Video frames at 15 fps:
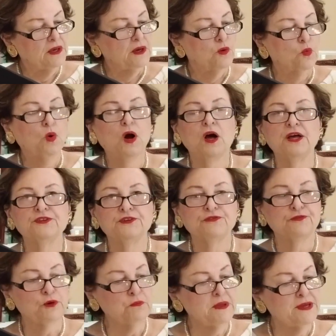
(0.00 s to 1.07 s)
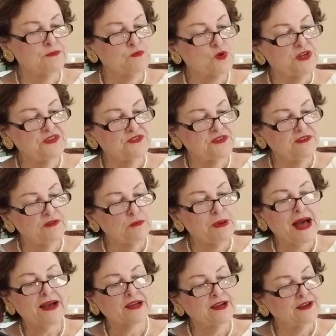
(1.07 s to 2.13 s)
Wonderful memories of a
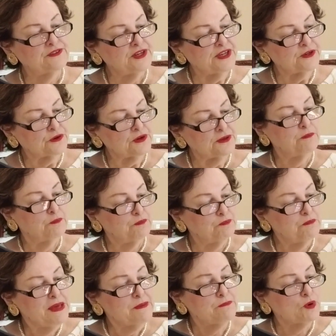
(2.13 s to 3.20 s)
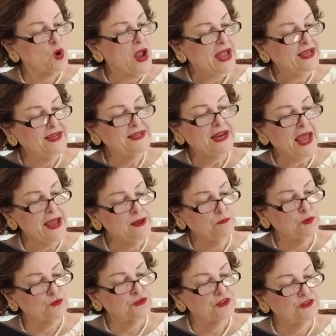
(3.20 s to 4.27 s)
bygone era. Member Ann
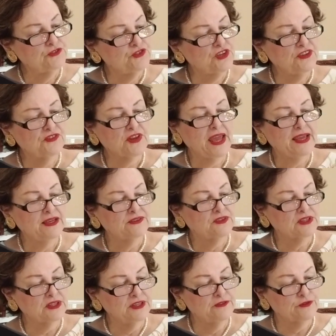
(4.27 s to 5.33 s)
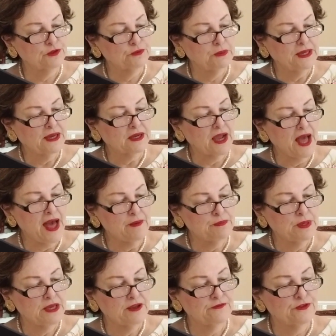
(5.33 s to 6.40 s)
Hamilton just hand-delivered me a
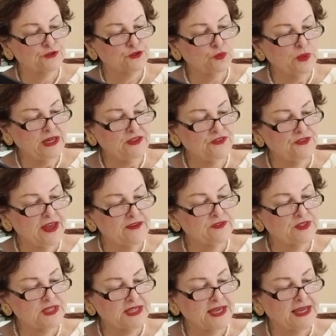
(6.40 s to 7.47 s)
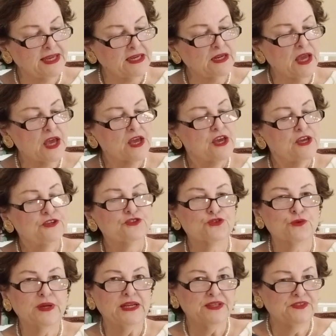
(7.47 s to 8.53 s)
copy of the 2017
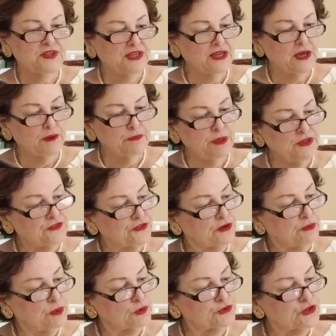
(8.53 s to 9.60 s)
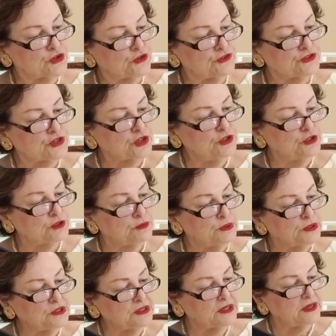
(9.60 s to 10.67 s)
Trinity Episcopal Church
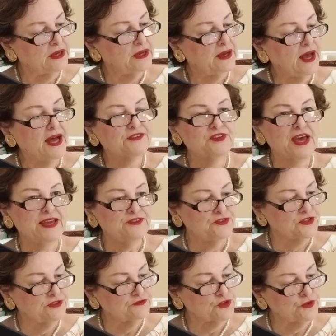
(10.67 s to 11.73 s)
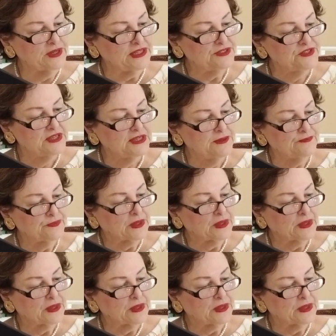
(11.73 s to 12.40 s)
Cookbook, A Taste of Trinity.